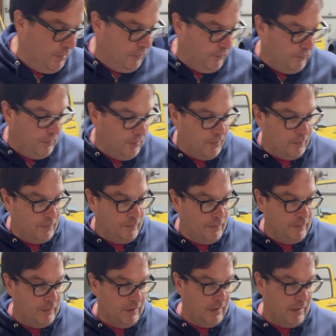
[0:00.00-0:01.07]
So
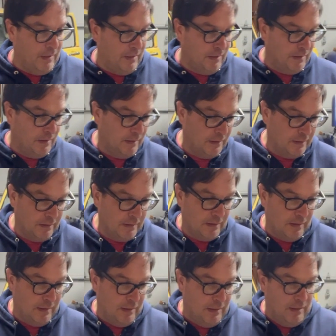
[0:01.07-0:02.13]
I
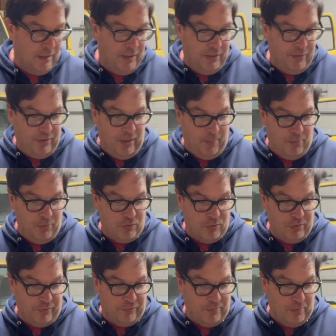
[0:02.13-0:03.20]
think I'm gonna
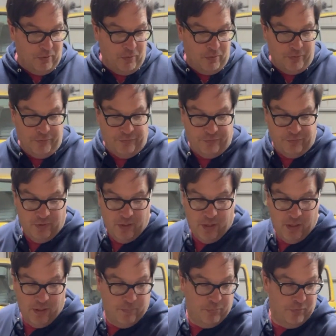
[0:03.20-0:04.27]
drill some holes,
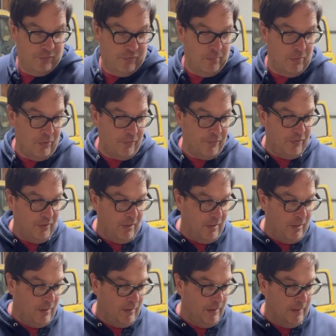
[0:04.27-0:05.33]
put some bolts in
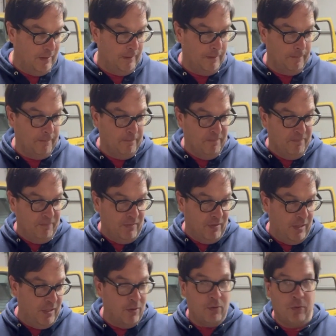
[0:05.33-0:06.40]
there,
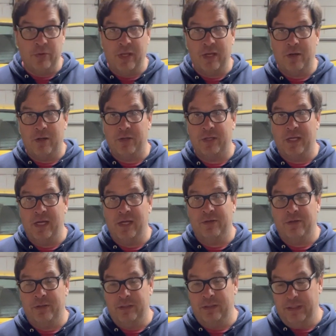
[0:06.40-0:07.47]
and hold that all
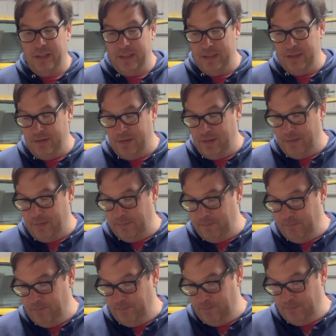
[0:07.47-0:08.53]
together, and
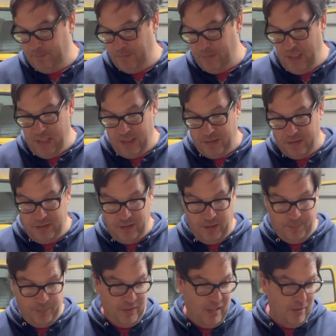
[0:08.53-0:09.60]
yeah, get
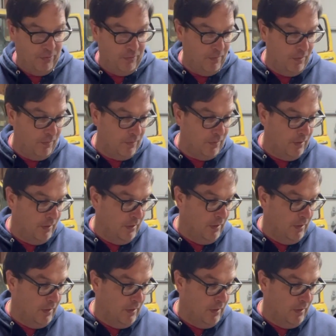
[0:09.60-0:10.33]
up and down the road.